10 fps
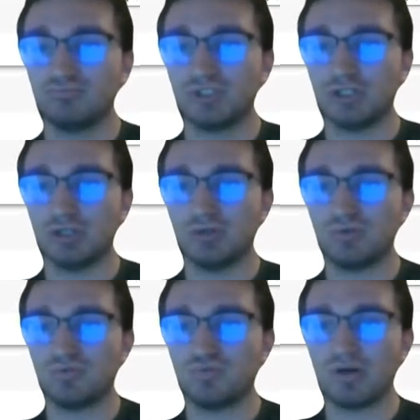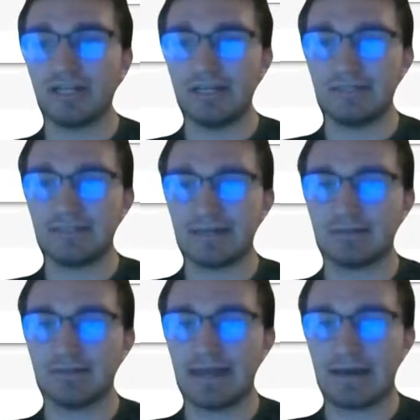So what
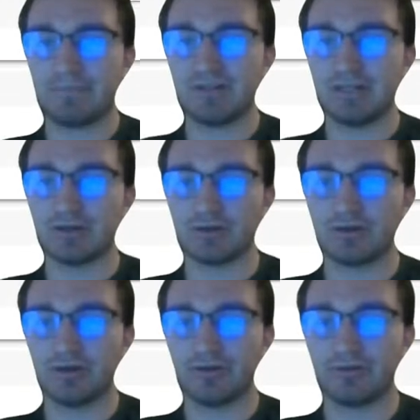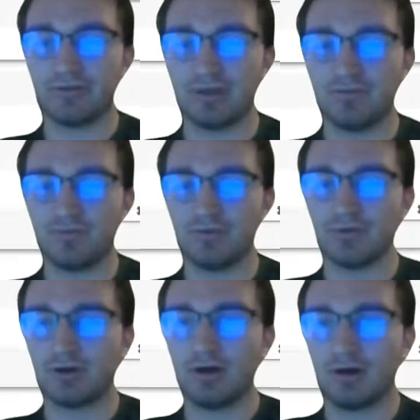exactly happened here? Because if we
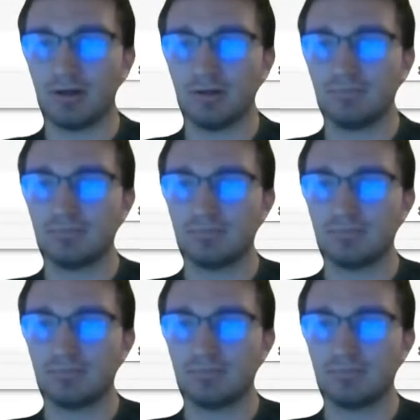recall,